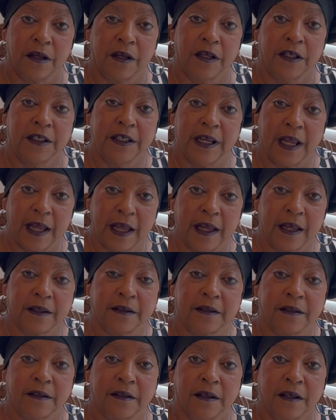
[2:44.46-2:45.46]

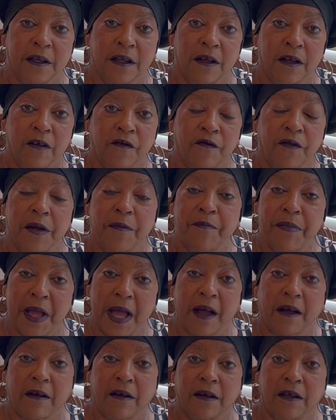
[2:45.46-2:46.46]
Yes,
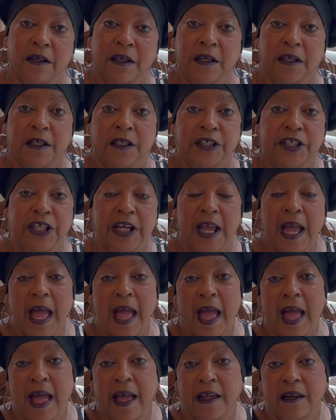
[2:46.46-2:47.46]
Rebecca, she
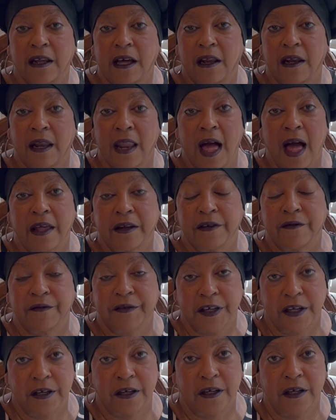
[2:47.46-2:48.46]
had a lot of
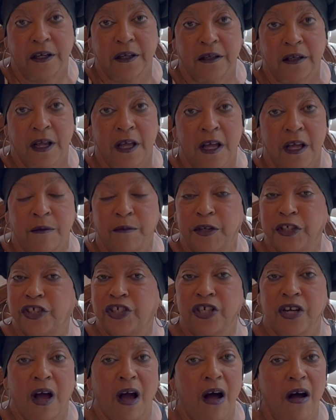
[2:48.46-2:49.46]
good, but
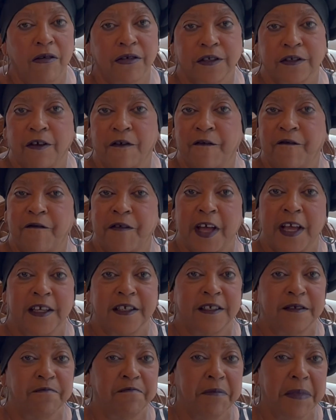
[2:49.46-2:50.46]
she also
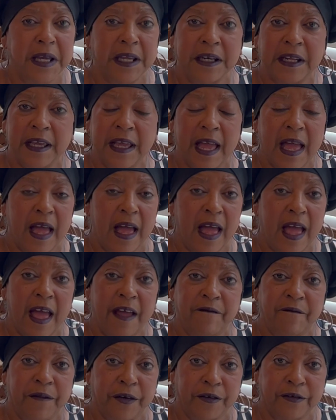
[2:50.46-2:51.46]
faced many
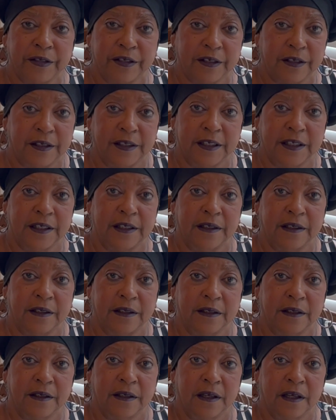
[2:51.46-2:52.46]
adversities.
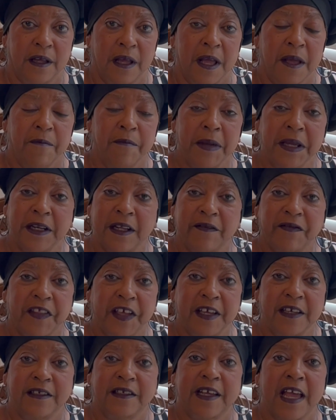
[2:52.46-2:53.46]
Many
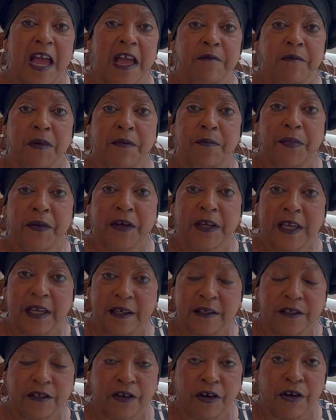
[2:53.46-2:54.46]
things came up
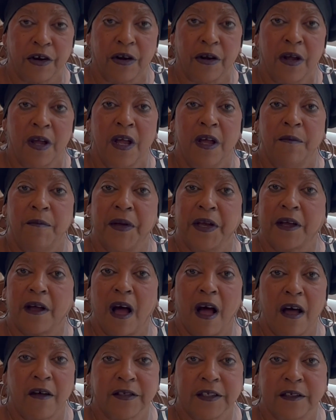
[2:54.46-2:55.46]
against her
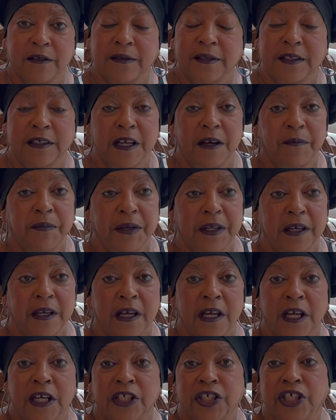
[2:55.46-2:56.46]
because of simply
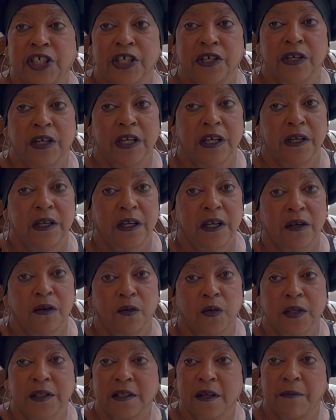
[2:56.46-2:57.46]
she
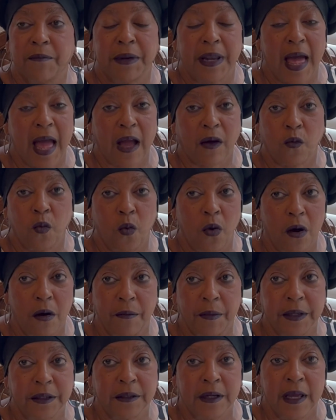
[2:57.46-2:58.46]
was a black woman